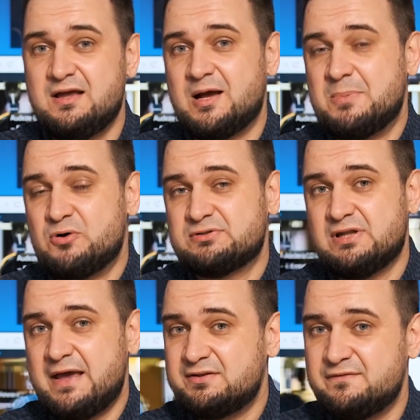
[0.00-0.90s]
about
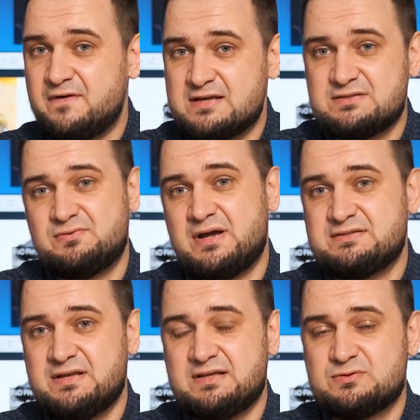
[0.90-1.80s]
lightning fast
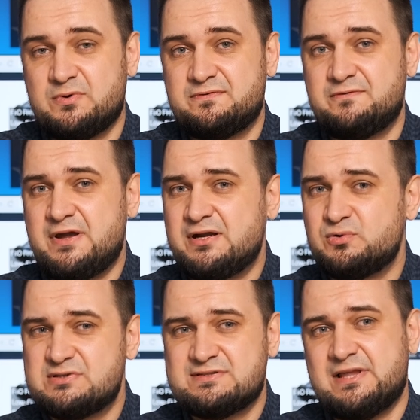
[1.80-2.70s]
transients with very
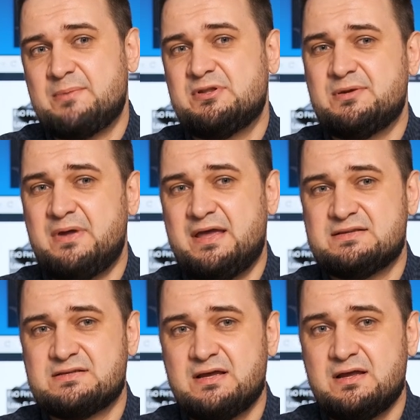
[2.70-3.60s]
good slam in the
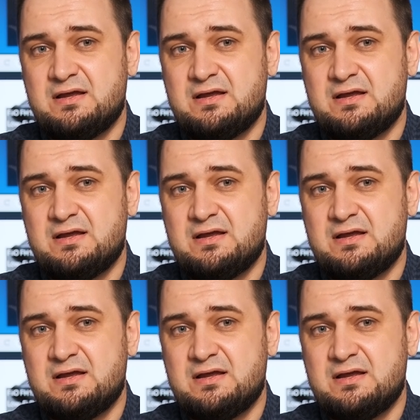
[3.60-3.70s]
bass.